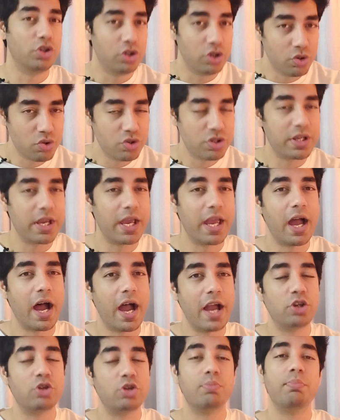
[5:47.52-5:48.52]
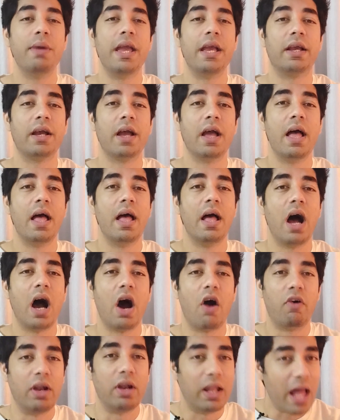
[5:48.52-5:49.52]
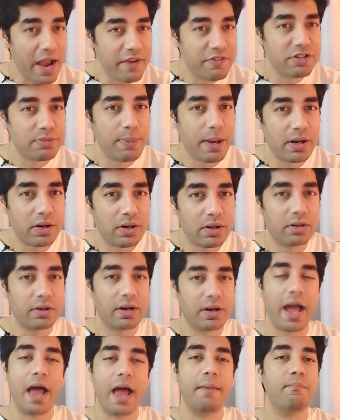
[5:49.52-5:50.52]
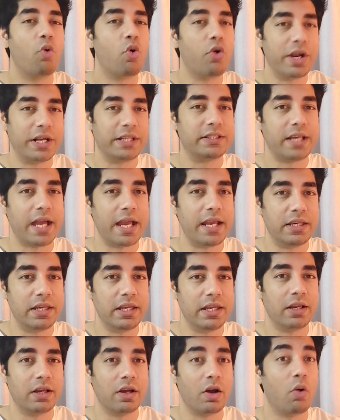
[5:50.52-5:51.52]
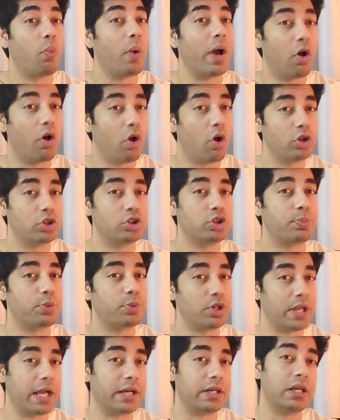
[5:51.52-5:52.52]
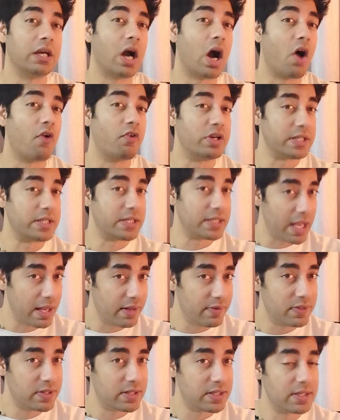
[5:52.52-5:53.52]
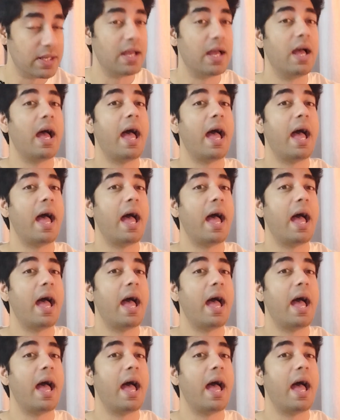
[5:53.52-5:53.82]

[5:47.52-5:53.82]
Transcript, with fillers: use AI to make our lives better and more exciting while also protecting ourselves